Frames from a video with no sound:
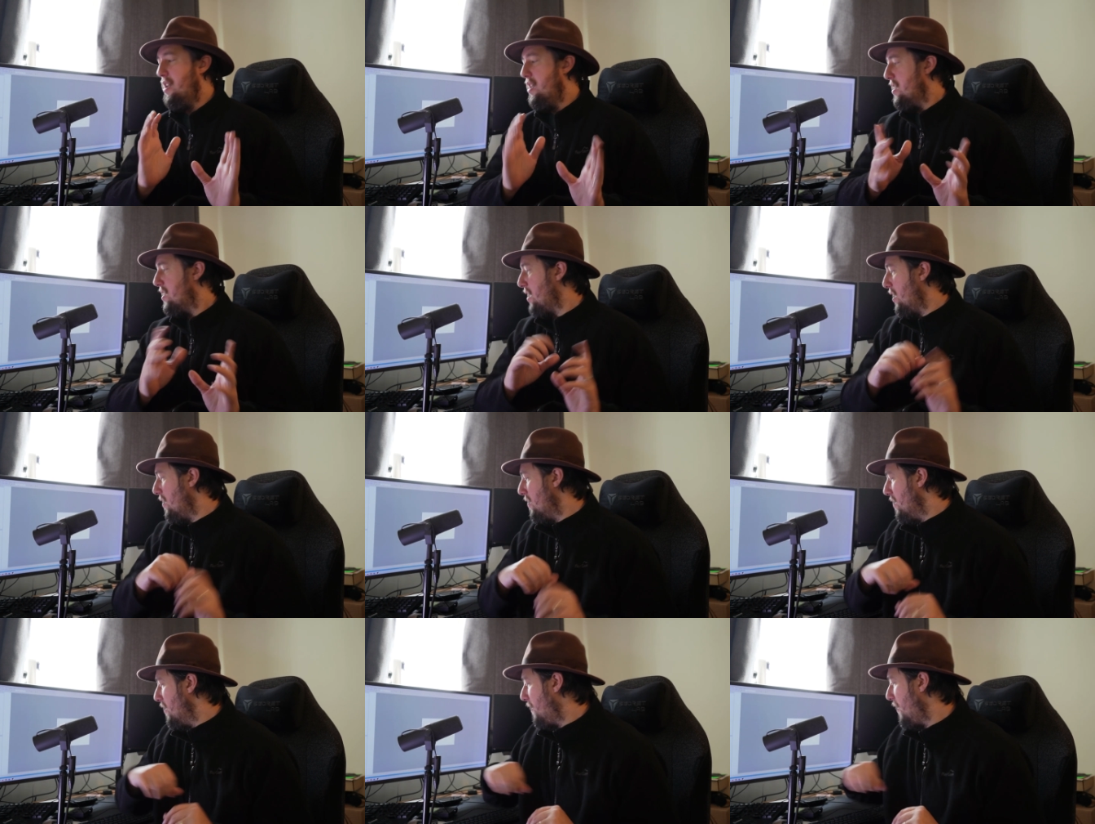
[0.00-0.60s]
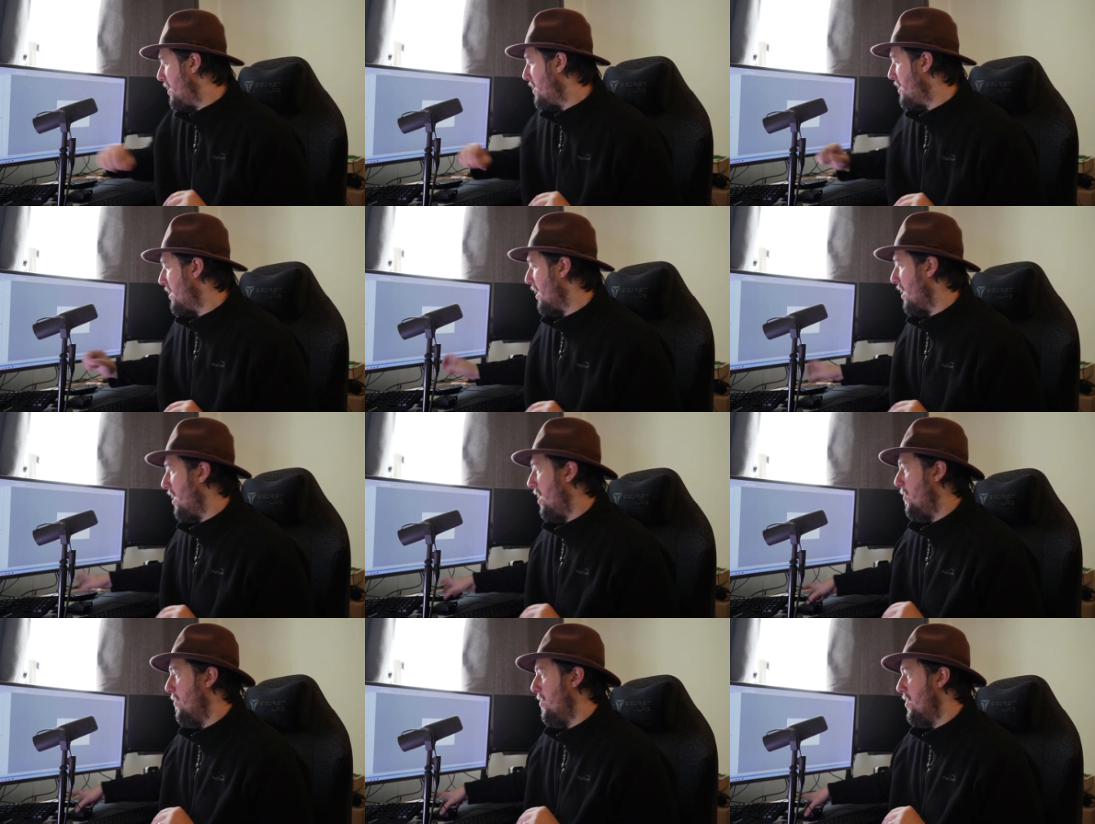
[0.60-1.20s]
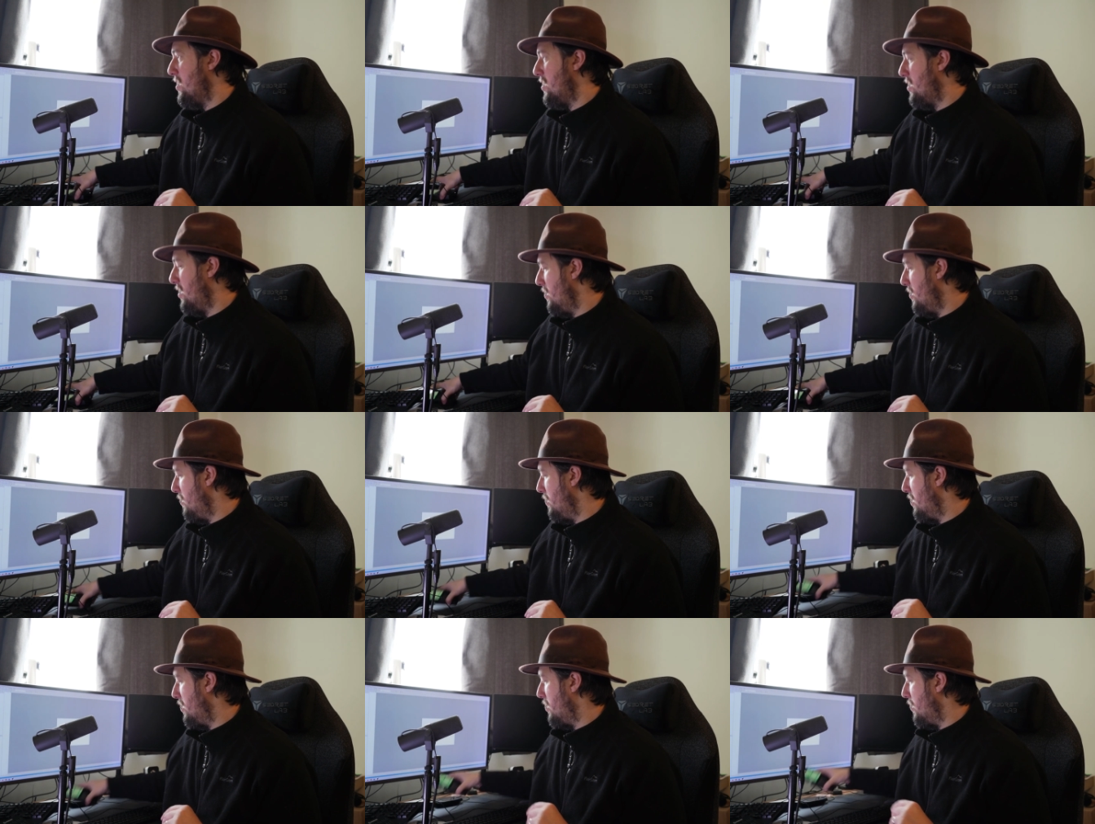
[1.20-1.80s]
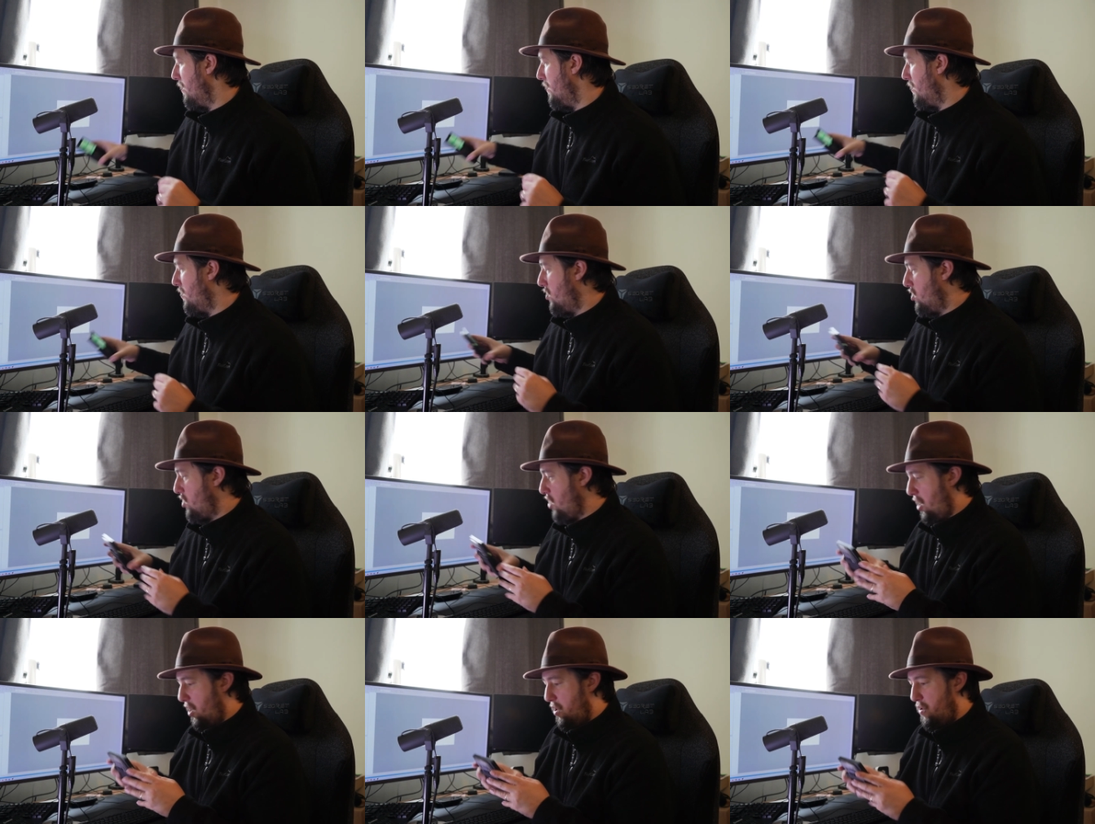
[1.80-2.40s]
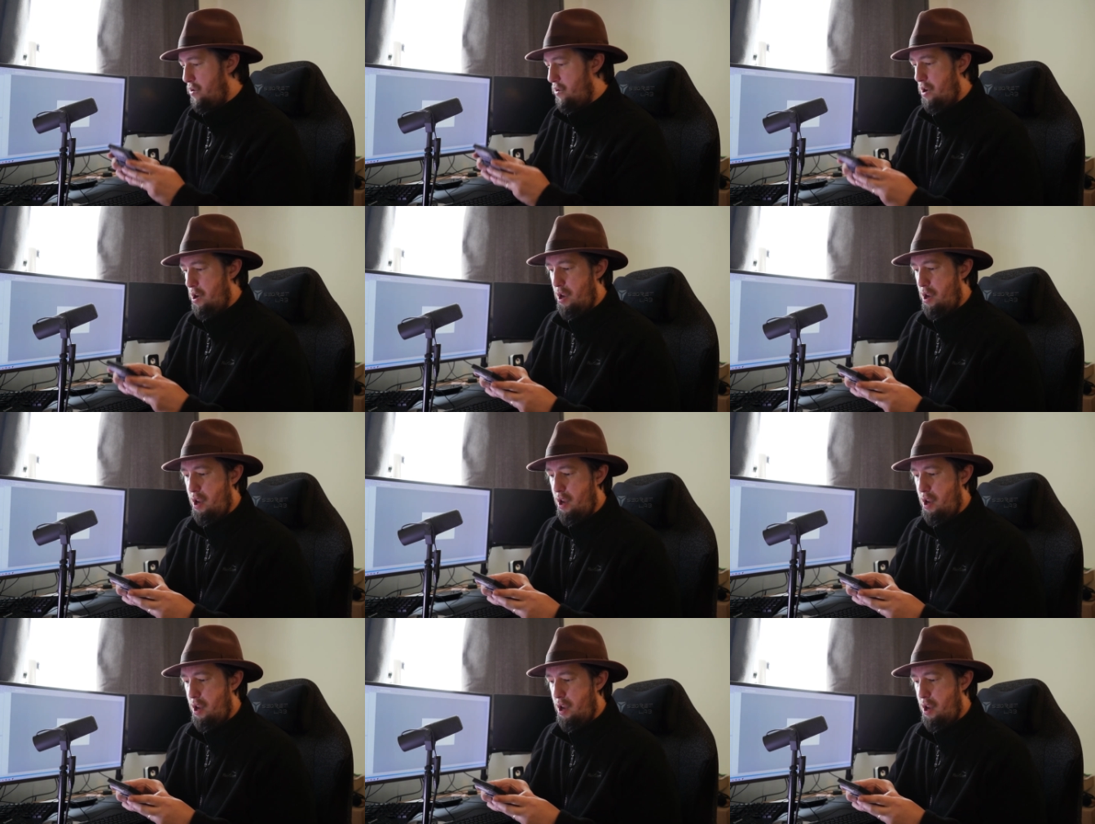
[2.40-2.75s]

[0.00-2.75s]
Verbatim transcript: So the first thing that I want to sort of show